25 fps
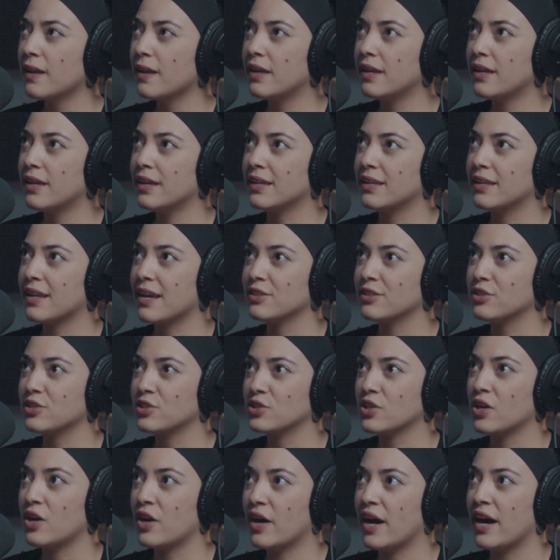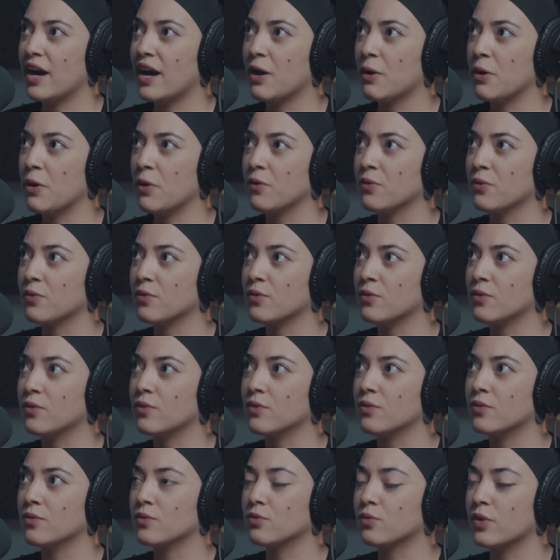and I just saw how
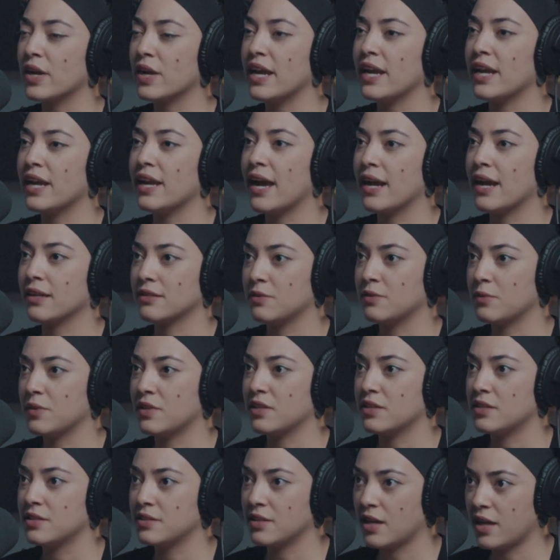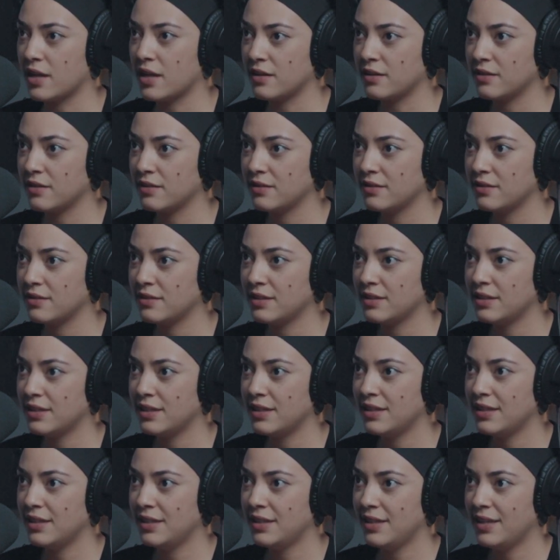Ray acted with his son. Mm-hmm.